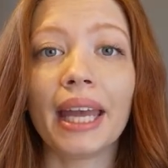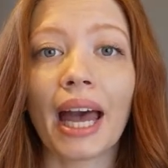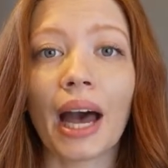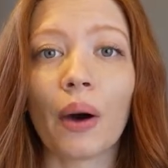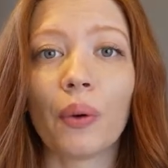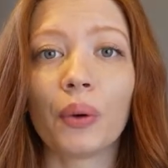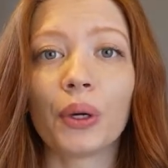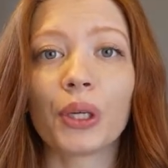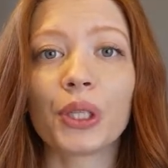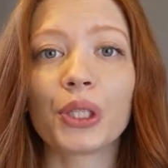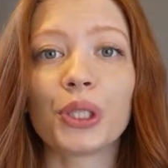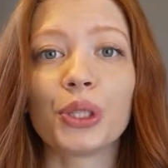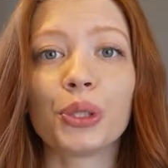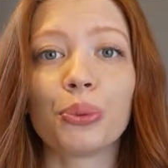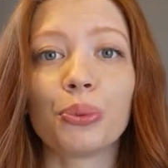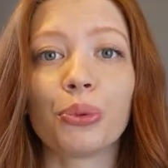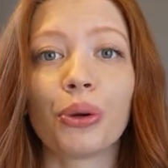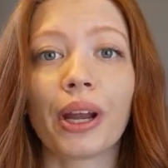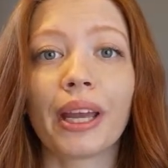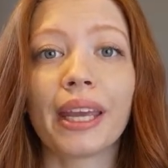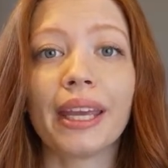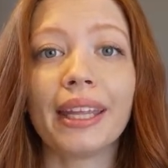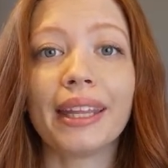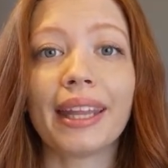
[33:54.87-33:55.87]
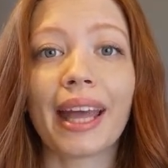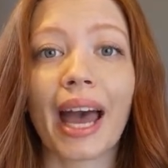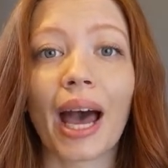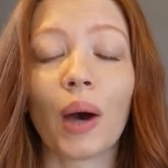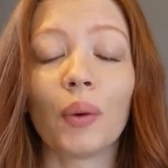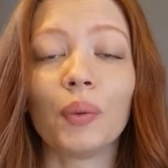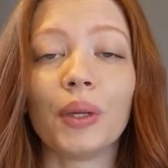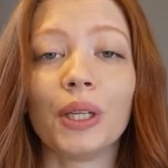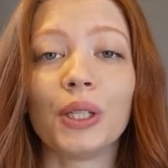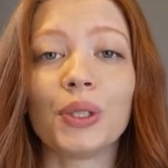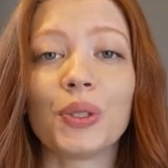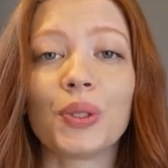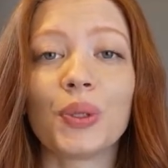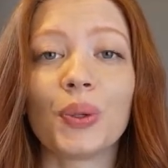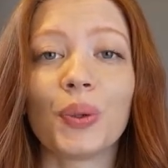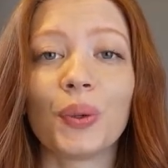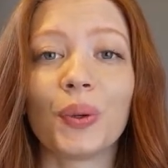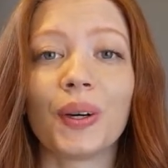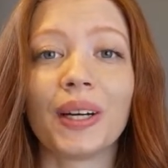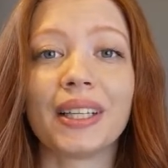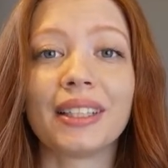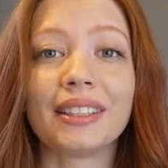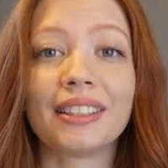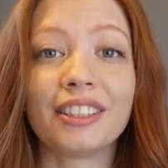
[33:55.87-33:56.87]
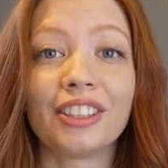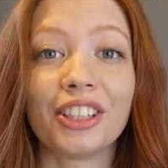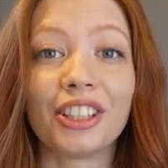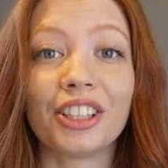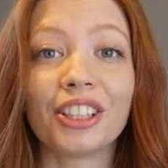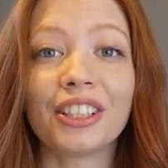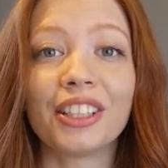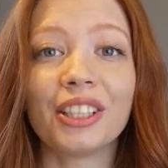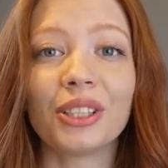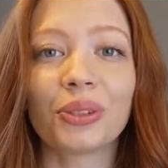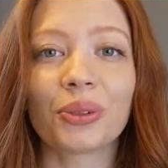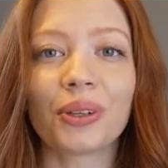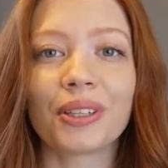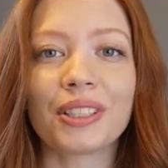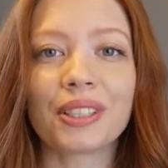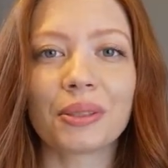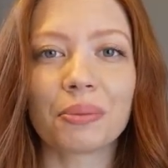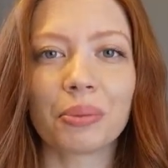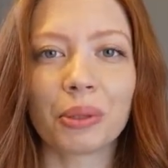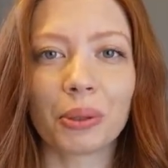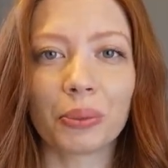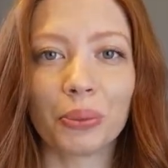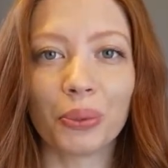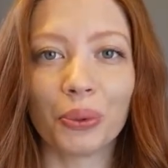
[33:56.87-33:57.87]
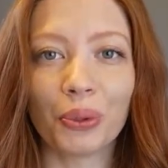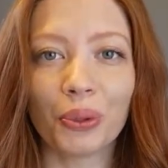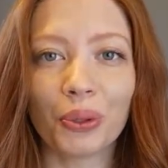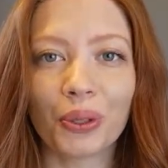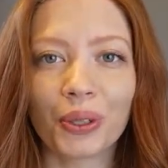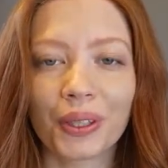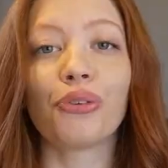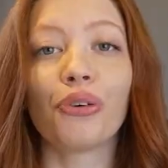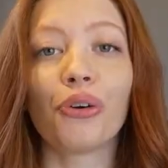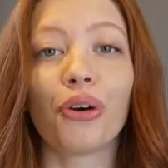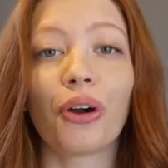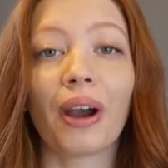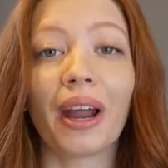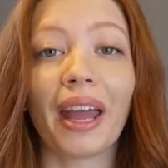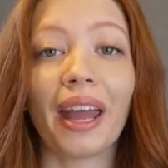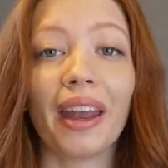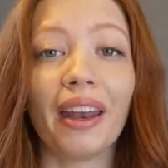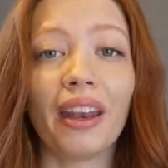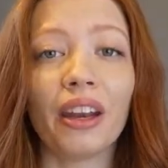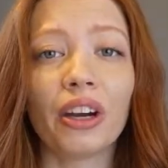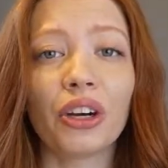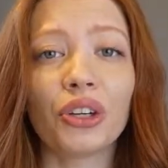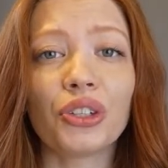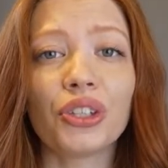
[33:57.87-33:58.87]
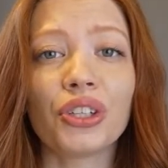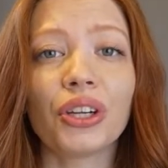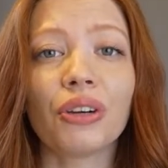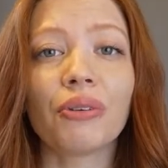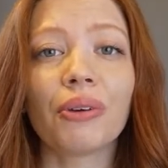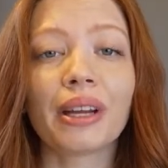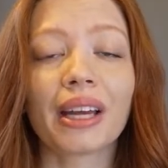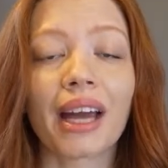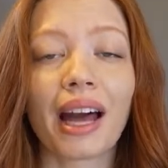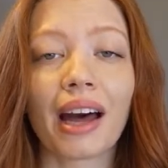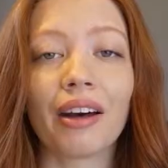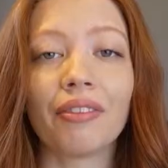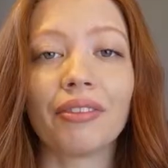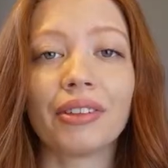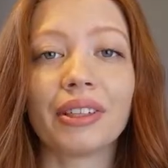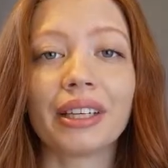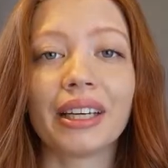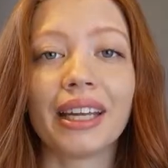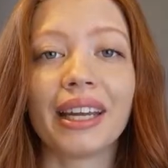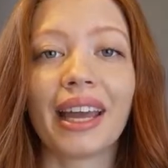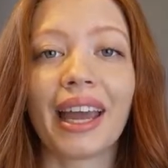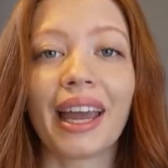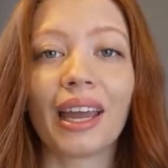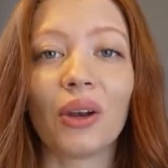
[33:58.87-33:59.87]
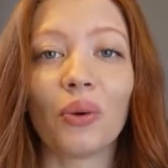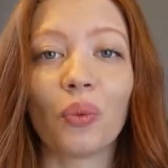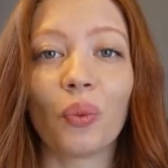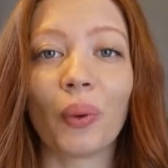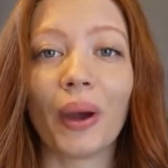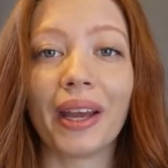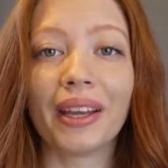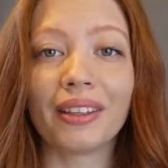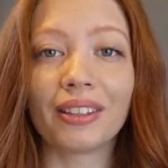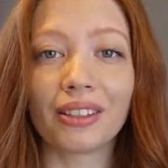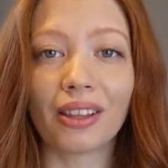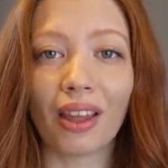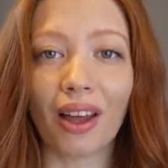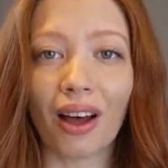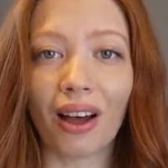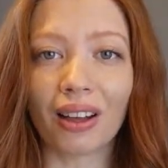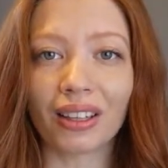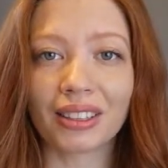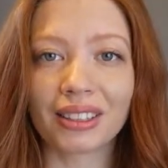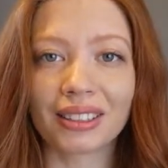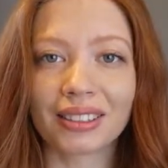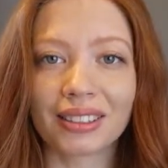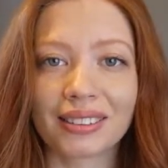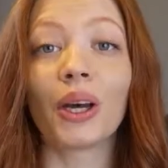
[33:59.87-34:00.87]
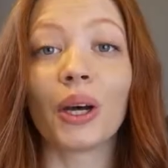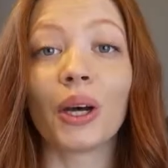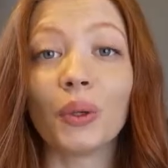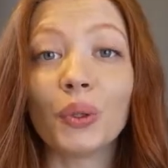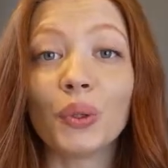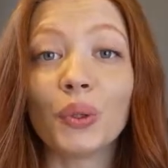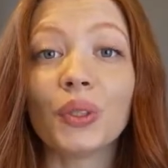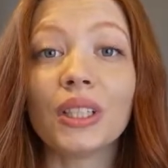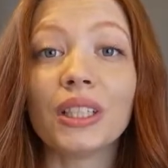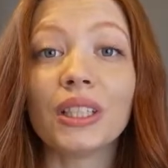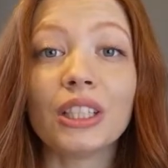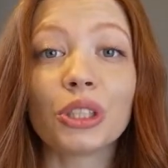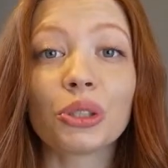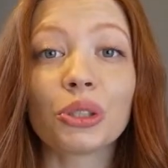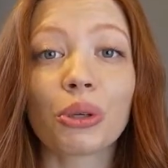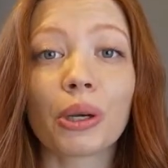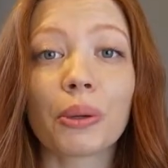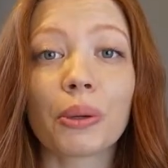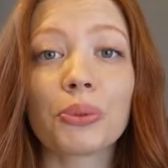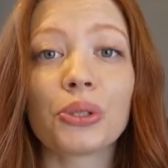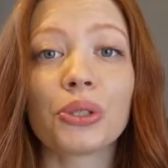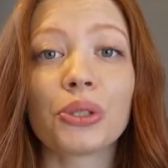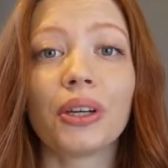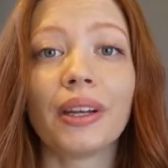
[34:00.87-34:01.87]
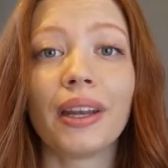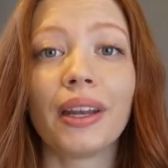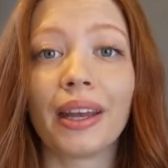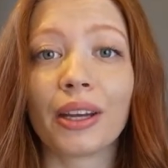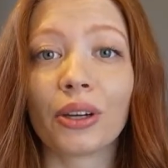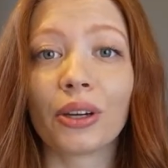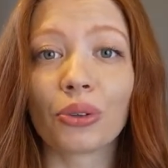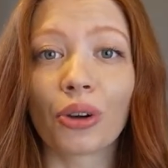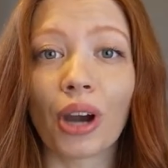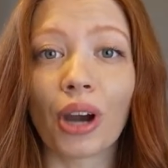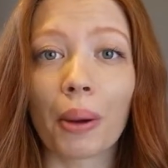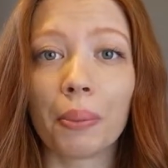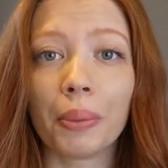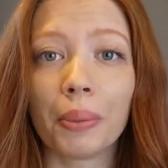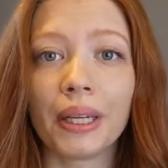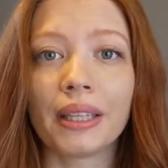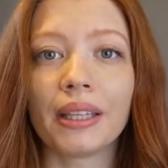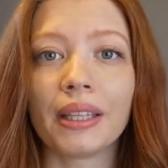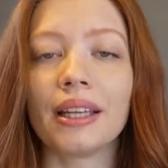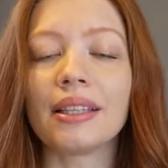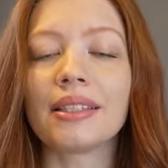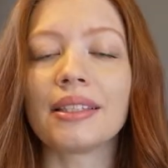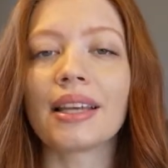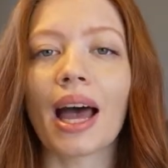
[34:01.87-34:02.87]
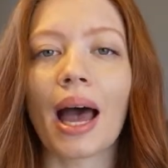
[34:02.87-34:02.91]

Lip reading: hours to break it down into a 30 recipe book for energy, recovery, and weight loss. Go to the description and grab it, it's